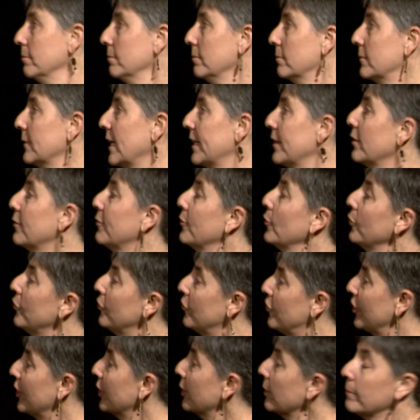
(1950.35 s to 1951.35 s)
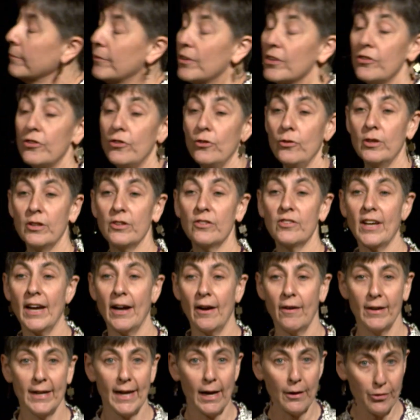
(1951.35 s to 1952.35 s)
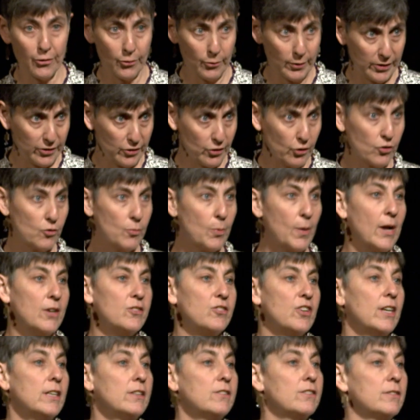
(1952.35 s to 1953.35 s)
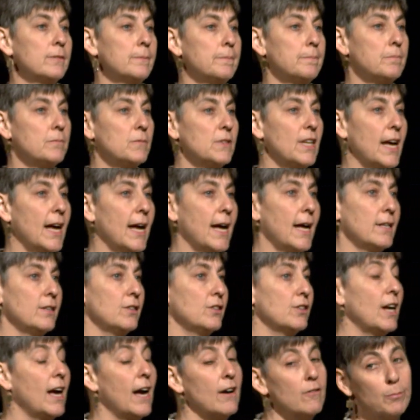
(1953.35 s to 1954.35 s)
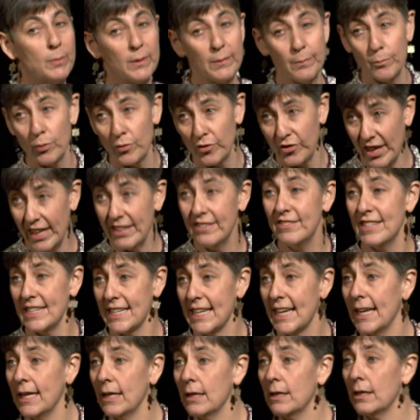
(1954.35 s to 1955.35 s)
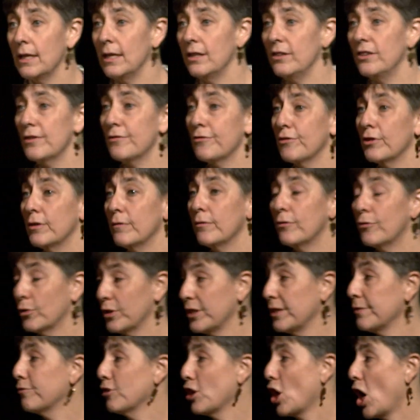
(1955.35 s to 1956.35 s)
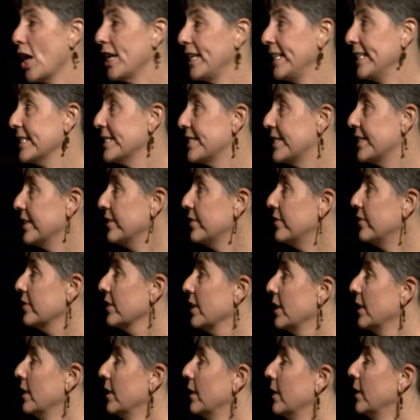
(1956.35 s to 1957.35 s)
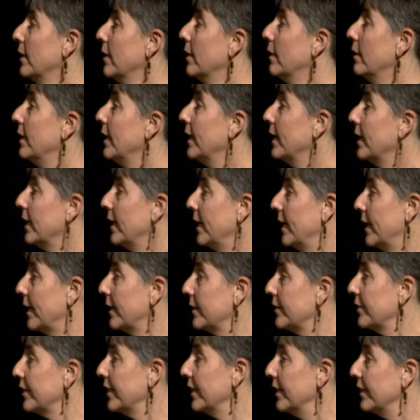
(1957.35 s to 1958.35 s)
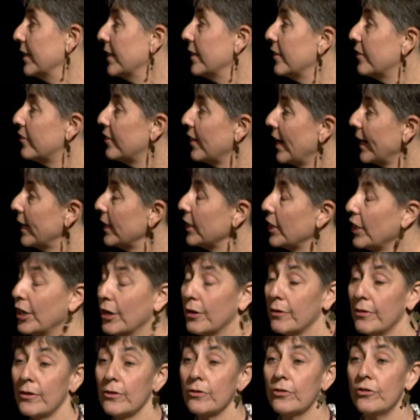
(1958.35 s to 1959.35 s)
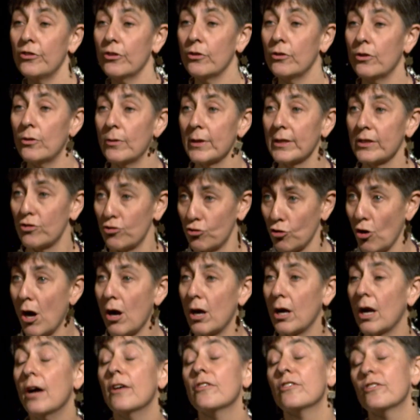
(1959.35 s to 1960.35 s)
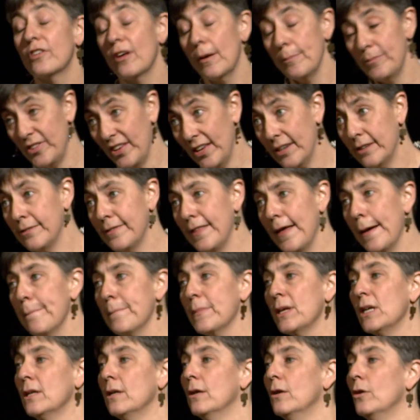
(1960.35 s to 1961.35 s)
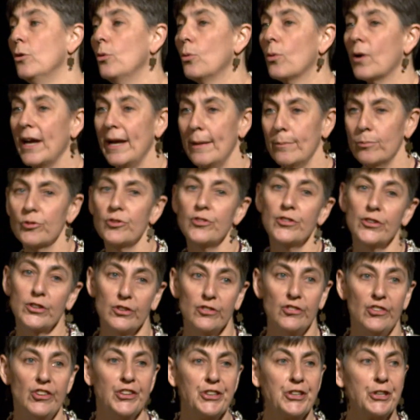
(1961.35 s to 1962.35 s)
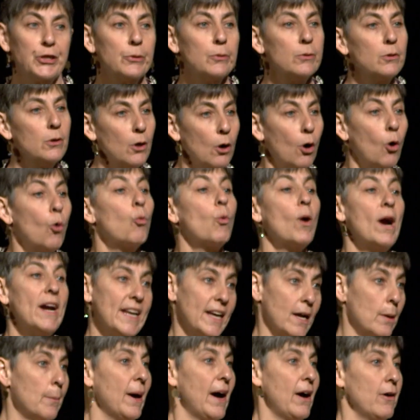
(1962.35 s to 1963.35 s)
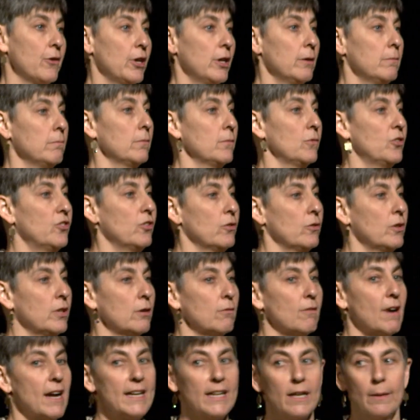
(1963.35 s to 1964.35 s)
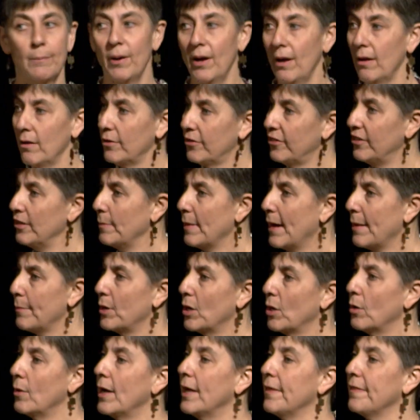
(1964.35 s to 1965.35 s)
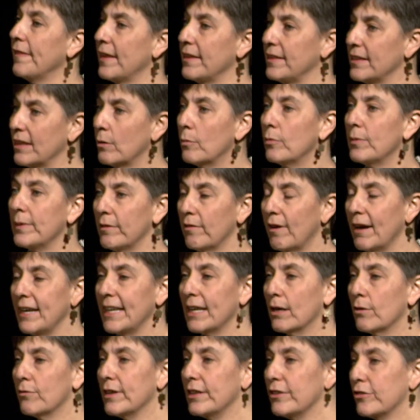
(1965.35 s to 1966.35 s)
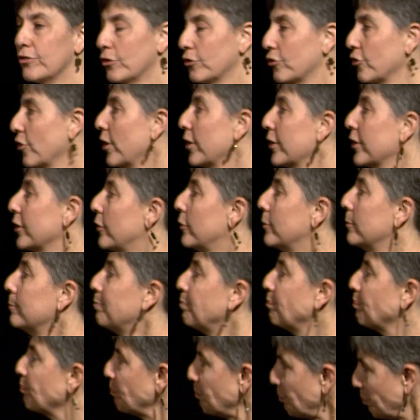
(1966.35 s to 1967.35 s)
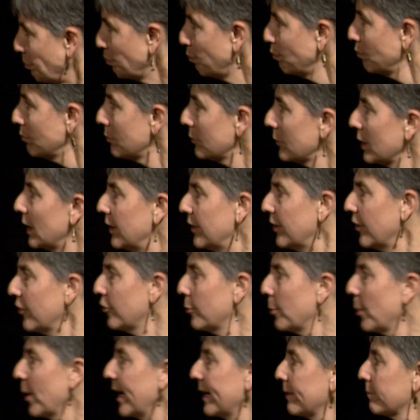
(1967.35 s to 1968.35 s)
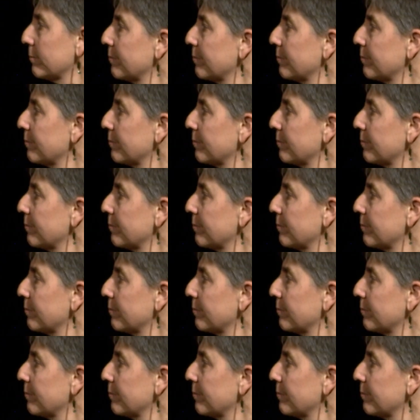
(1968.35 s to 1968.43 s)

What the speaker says: In the first year, the students carried out the research project and have been presenting it for different audiences. And in this second year, they're still going strong, a subset of them who were able to continue writing about it. So they're writing a policy memo, and then they'll be writing a research article in the spring.